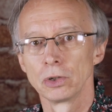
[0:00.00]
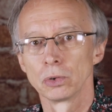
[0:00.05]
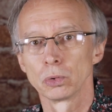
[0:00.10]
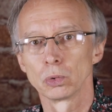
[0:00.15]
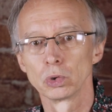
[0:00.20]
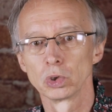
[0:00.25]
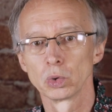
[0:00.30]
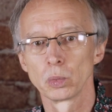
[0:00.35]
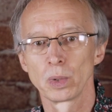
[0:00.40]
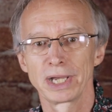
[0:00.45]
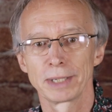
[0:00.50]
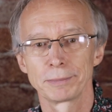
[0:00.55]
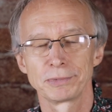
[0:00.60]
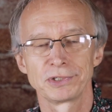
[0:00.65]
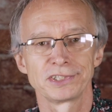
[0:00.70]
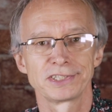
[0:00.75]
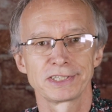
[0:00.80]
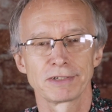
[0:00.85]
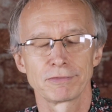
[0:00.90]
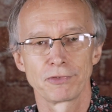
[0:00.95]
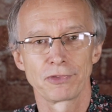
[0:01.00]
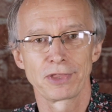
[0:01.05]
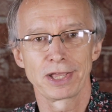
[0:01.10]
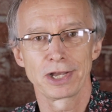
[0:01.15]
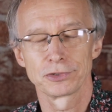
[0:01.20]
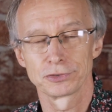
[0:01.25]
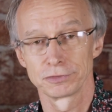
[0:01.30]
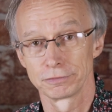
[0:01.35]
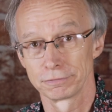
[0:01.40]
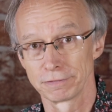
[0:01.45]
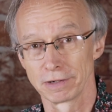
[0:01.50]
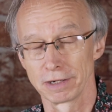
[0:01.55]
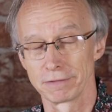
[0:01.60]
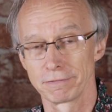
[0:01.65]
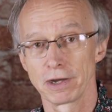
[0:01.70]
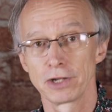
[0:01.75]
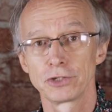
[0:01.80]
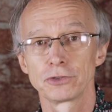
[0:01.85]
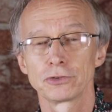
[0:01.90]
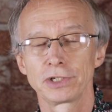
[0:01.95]
all the way up to
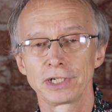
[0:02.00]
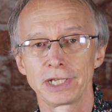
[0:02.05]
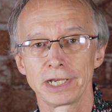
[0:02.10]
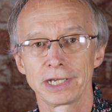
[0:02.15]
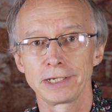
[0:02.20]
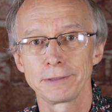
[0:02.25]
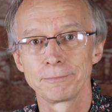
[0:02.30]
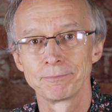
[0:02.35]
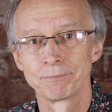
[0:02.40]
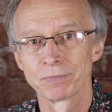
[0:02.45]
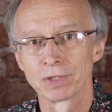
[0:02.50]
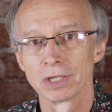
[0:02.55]
7500K,